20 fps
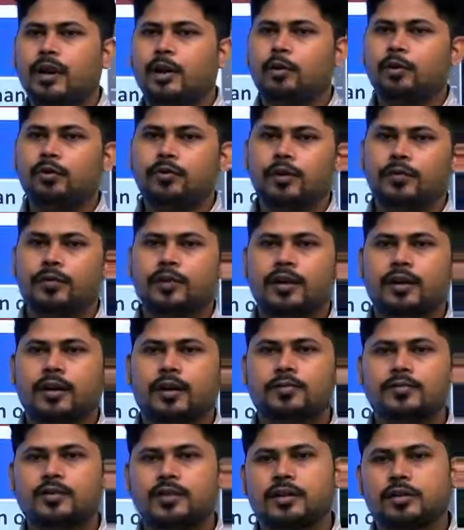250
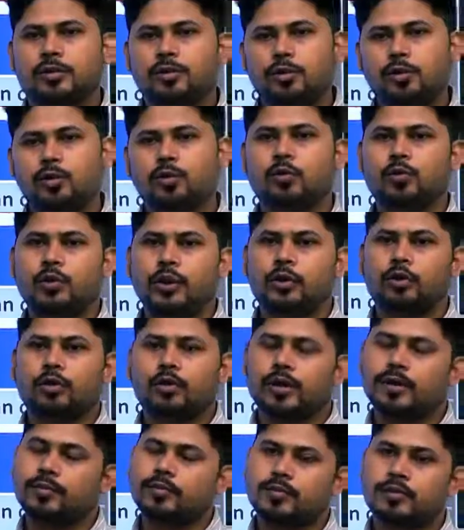grams to 2
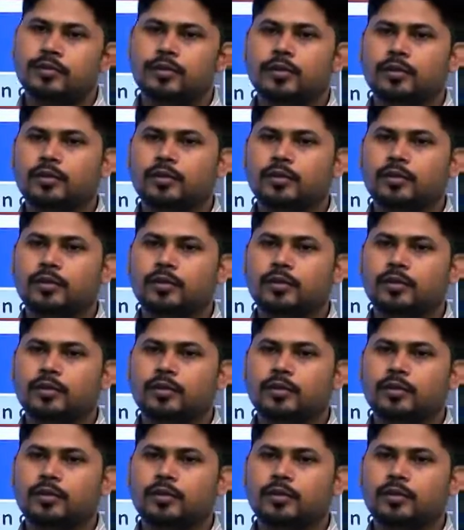kilograms.